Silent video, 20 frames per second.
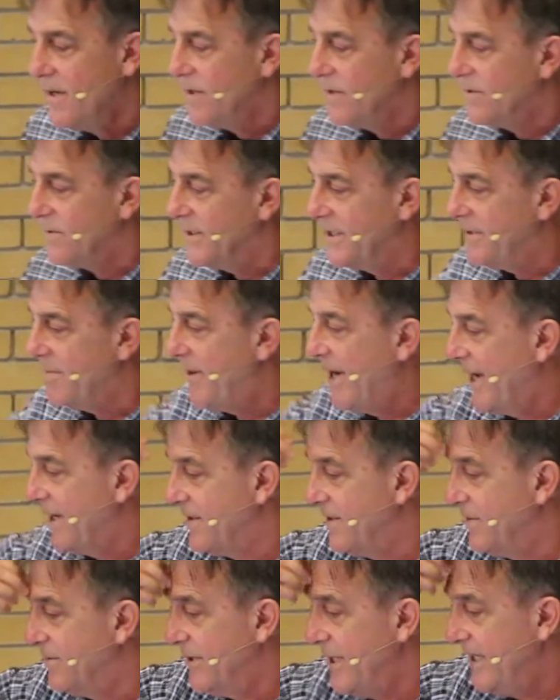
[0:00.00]
Switch
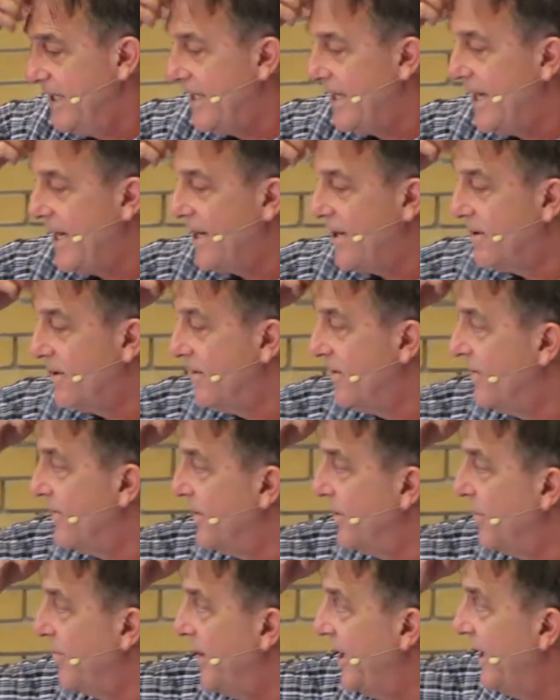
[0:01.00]
back to wheat now
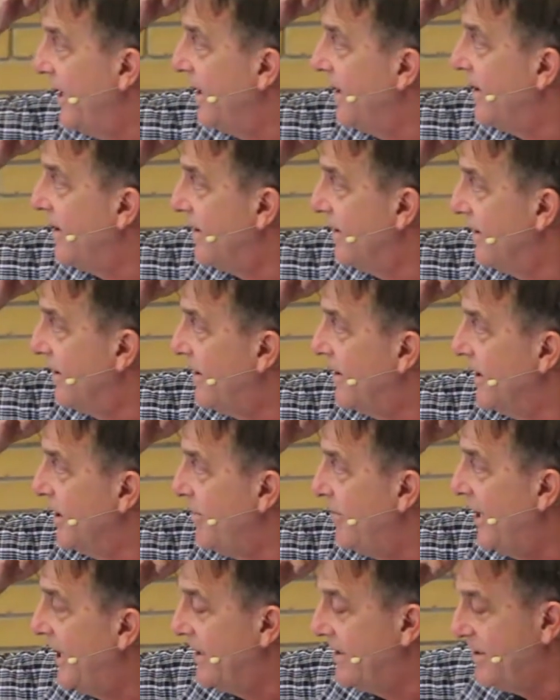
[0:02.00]
for a bit, and I'll
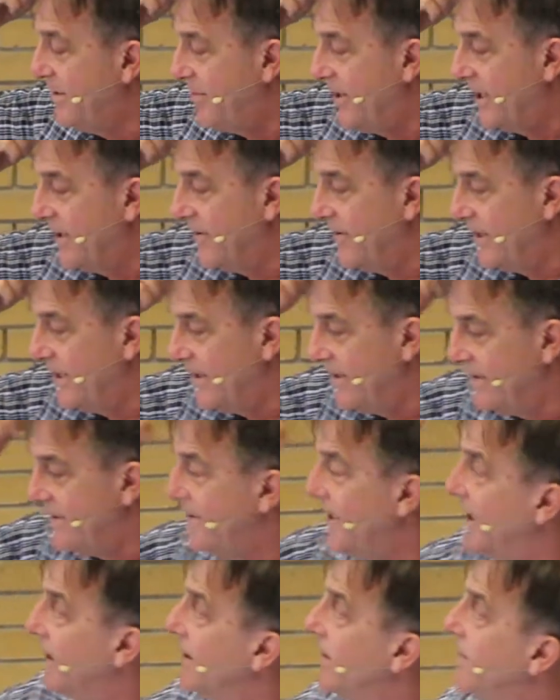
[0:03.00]
get back to buckwheat in a
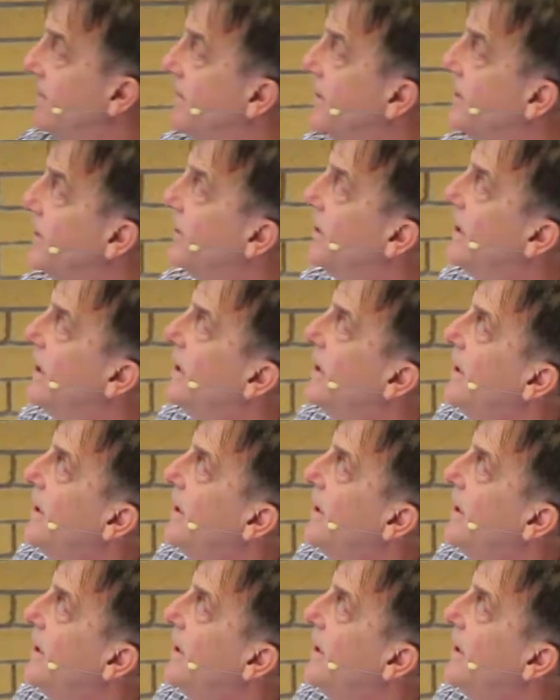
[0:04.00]
second too.